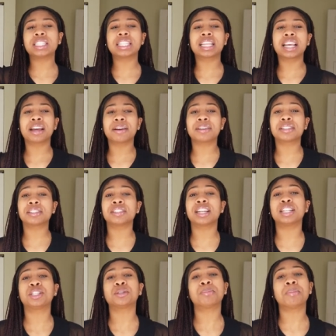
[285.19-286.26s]
is the character
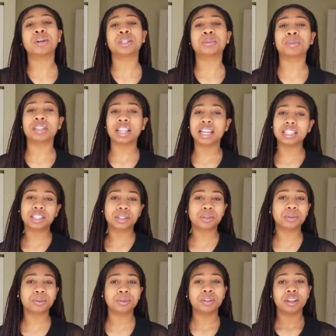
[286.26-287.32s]
that you most relate
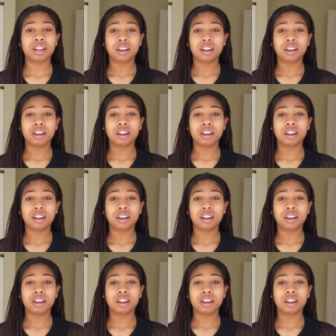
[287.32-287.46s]
to